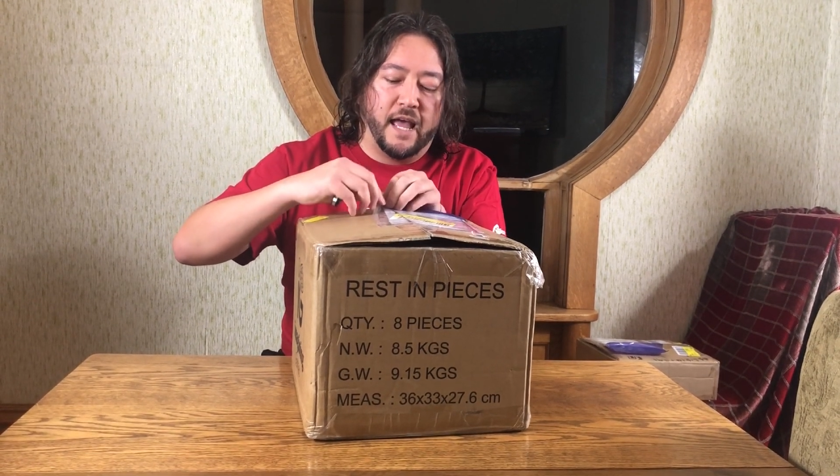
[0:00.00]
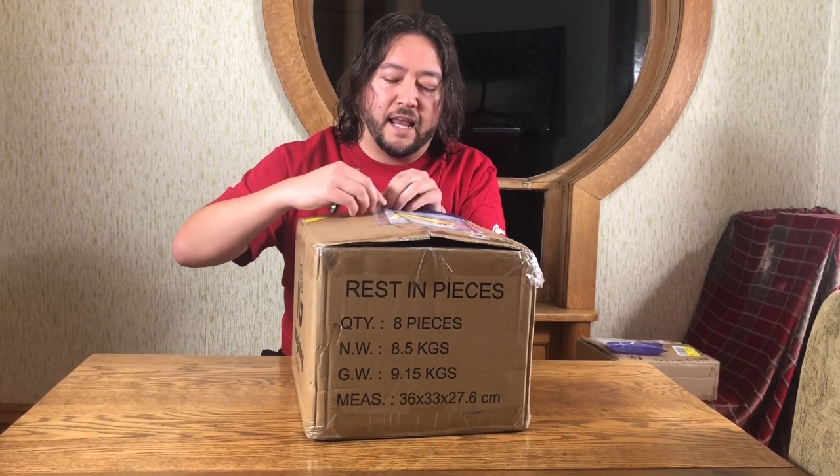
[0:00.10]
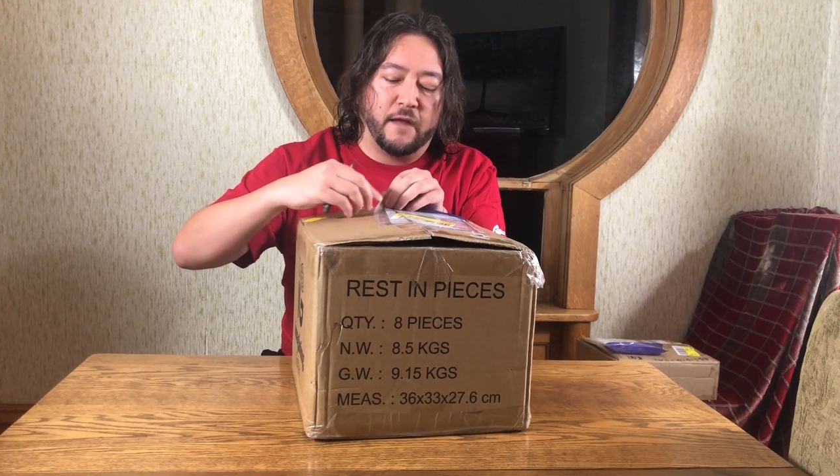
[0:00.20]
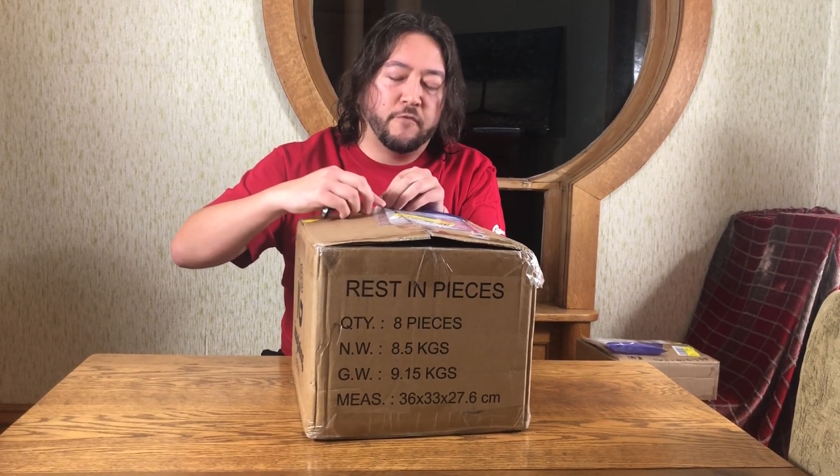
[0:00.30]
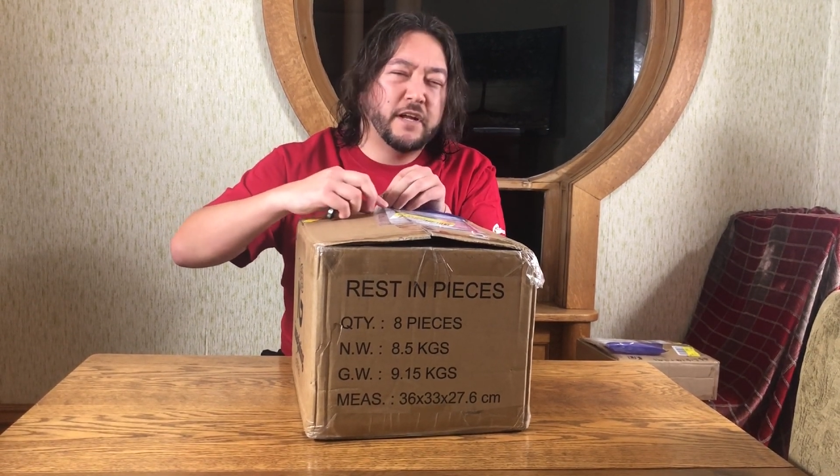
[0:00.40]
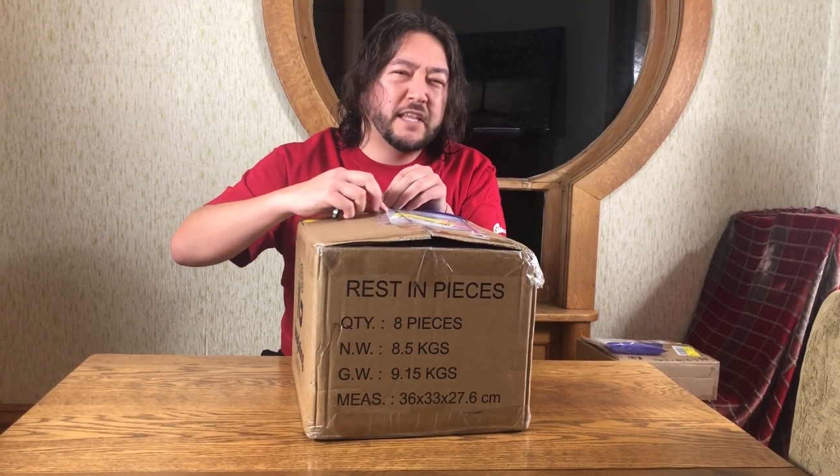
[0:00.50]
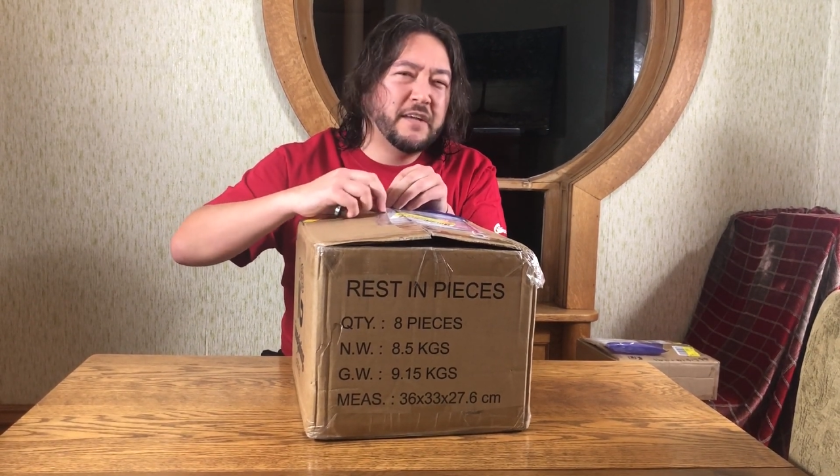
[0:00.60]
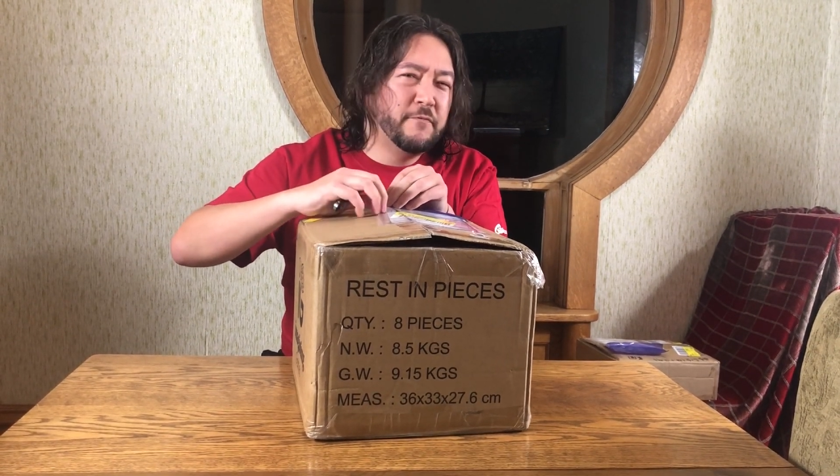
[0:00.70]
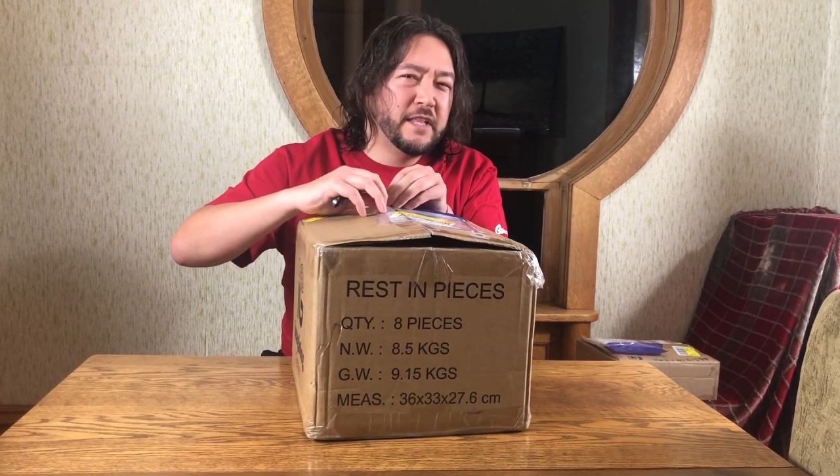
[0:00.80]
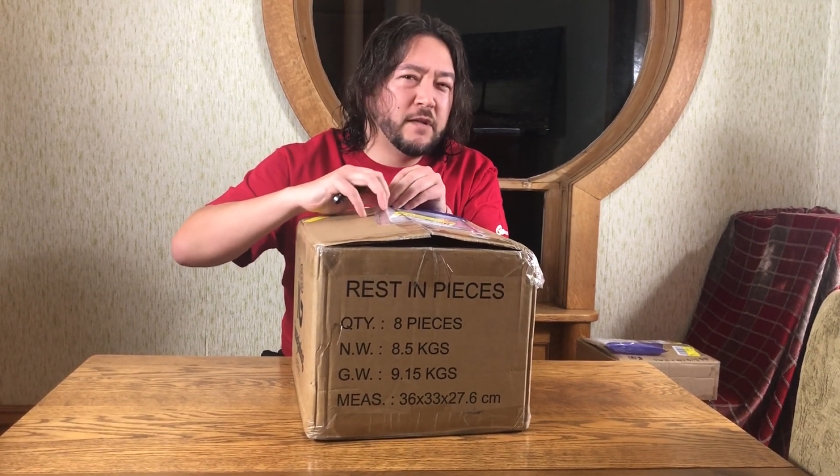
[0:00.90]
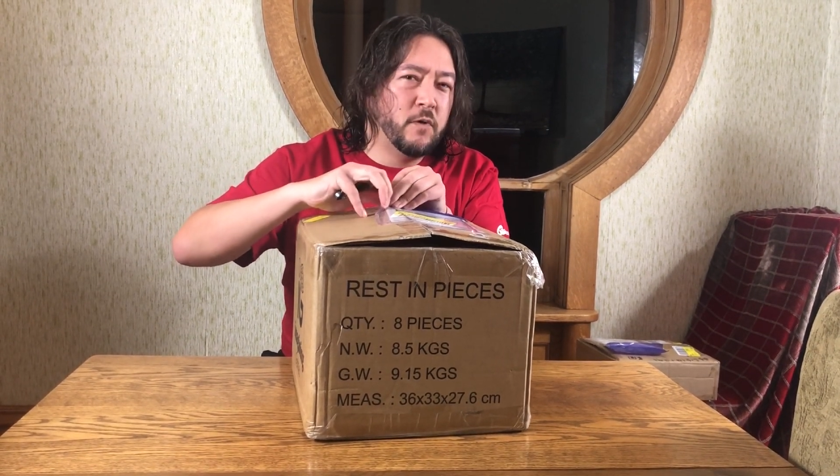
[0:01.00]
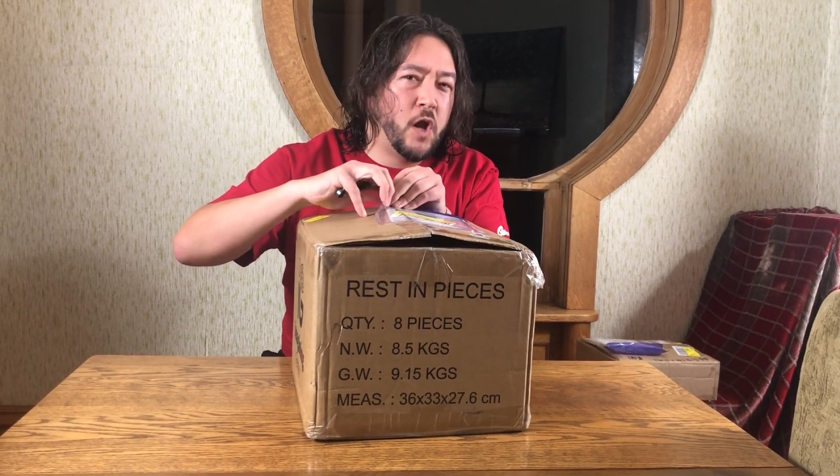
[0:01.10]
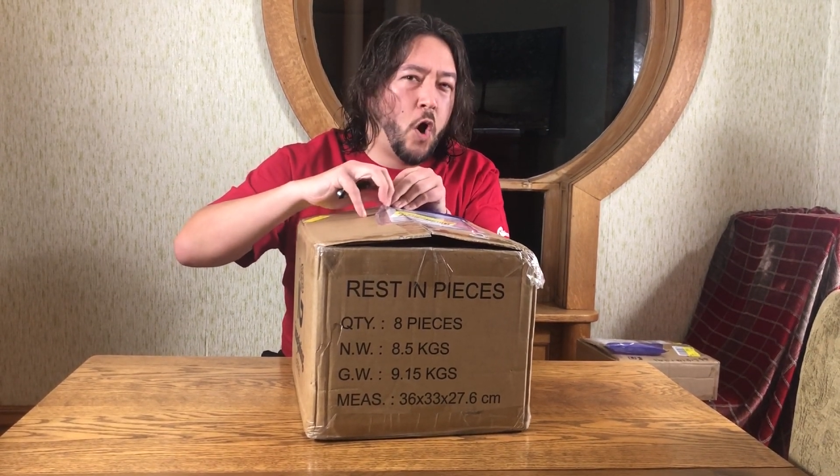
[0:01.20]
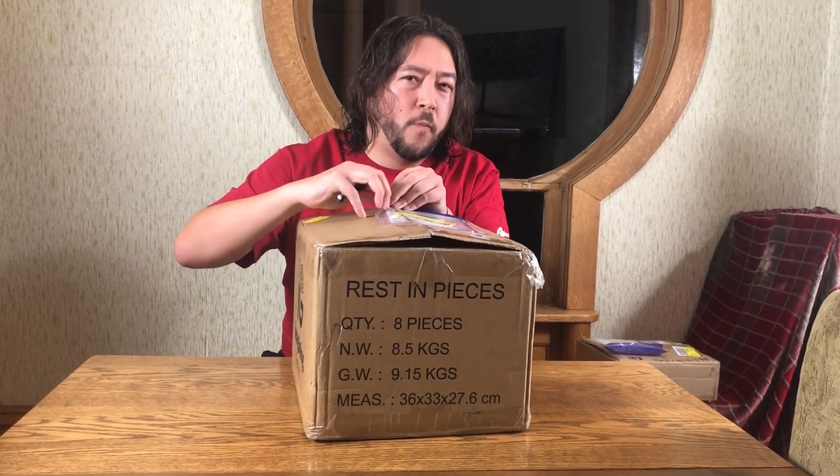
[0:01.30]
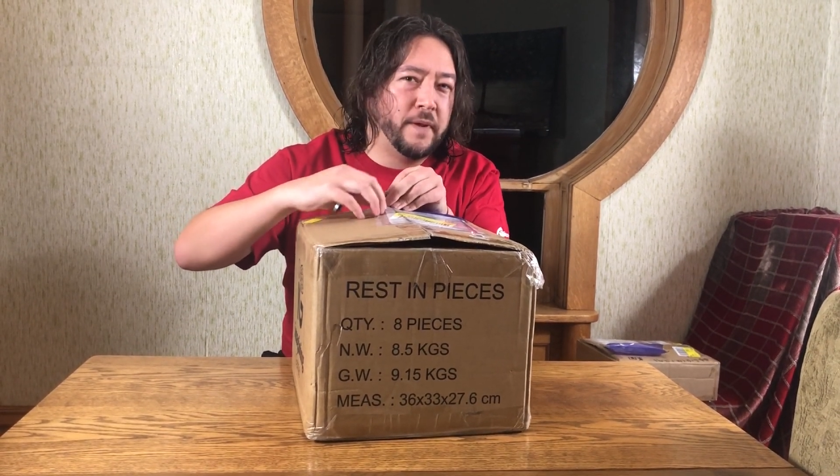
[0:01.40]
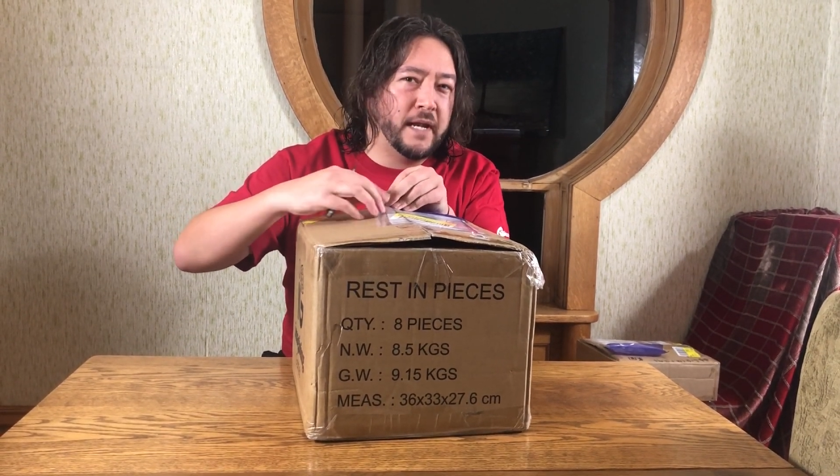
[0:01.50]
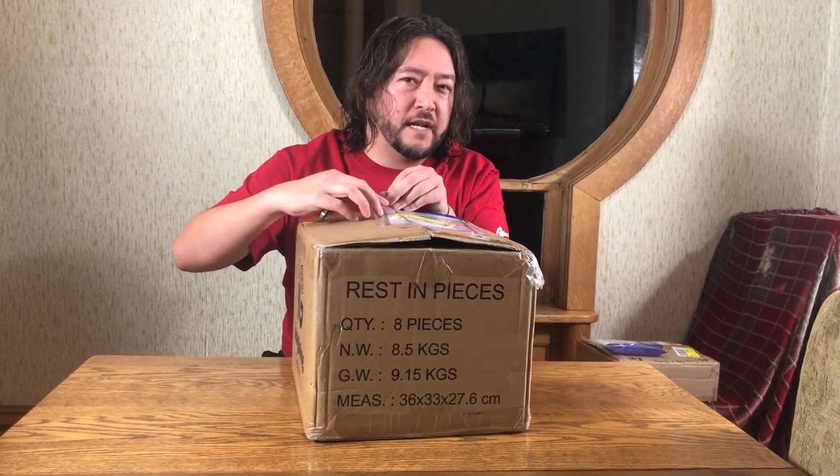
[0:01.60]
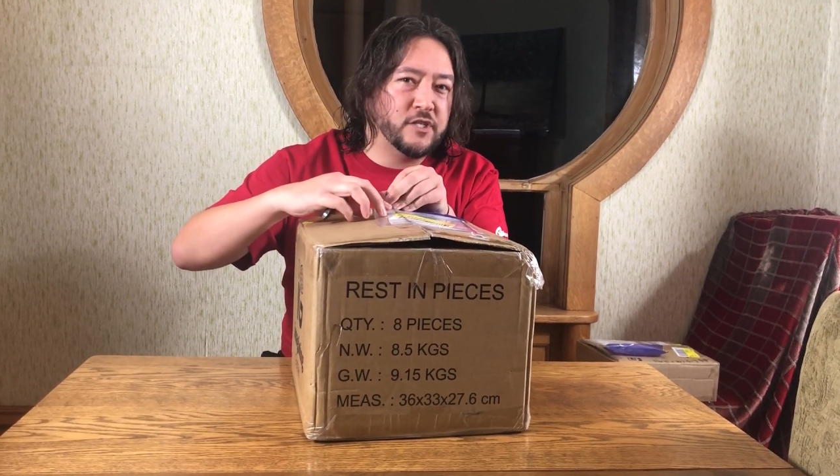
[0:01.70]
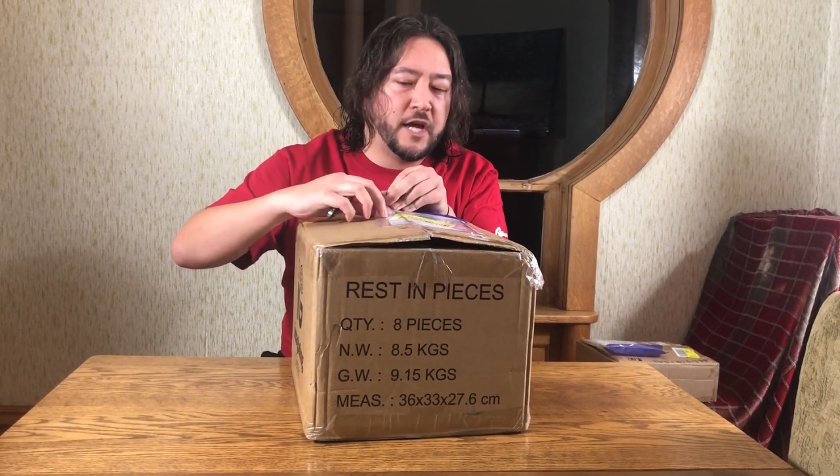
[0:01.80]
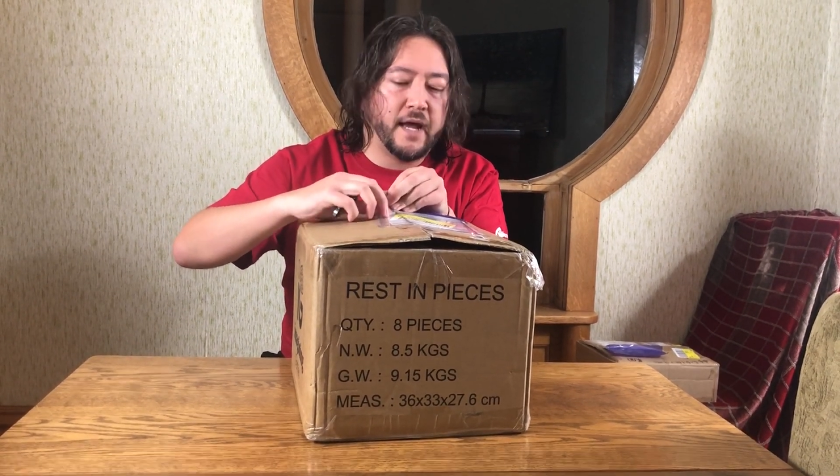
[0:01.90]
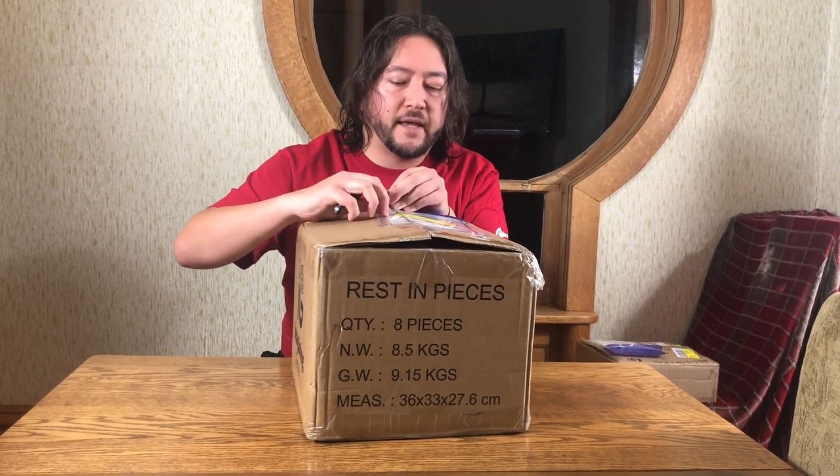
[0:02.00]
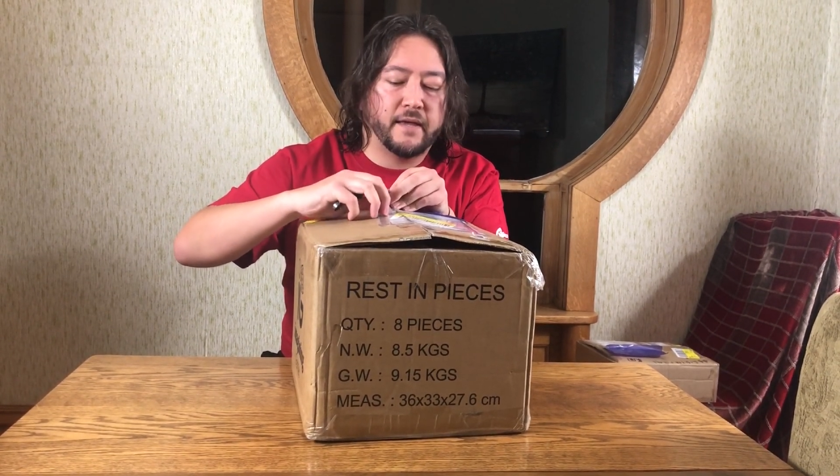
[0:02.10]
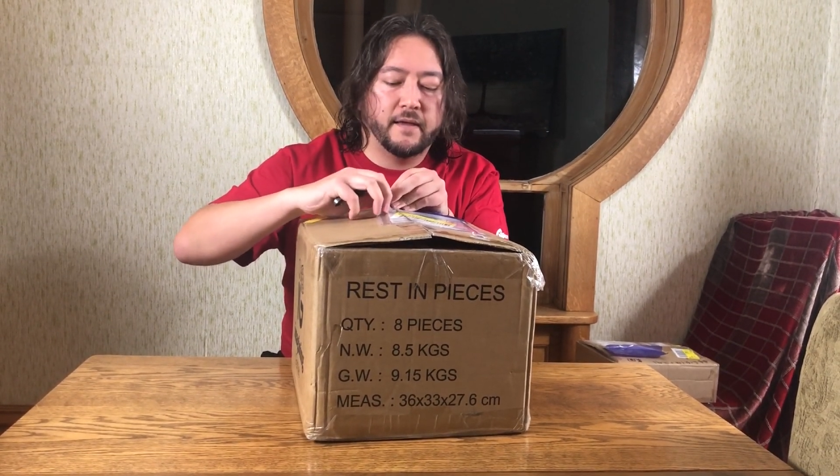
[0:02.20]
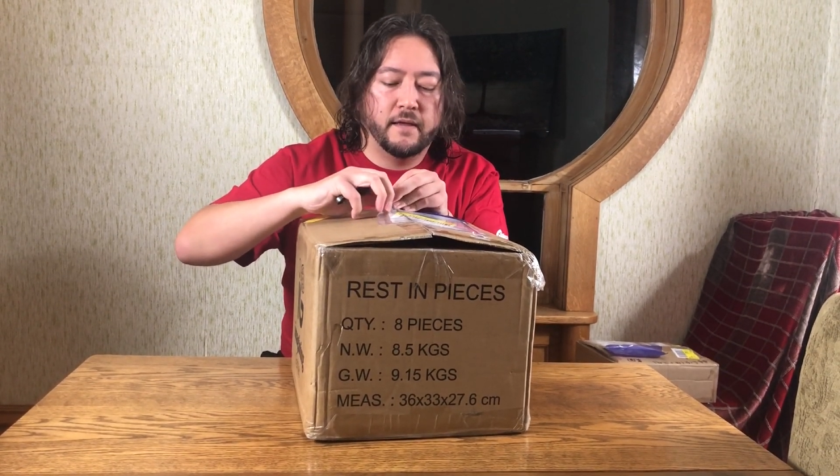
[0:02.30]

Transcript: and I really, really want to open it and check,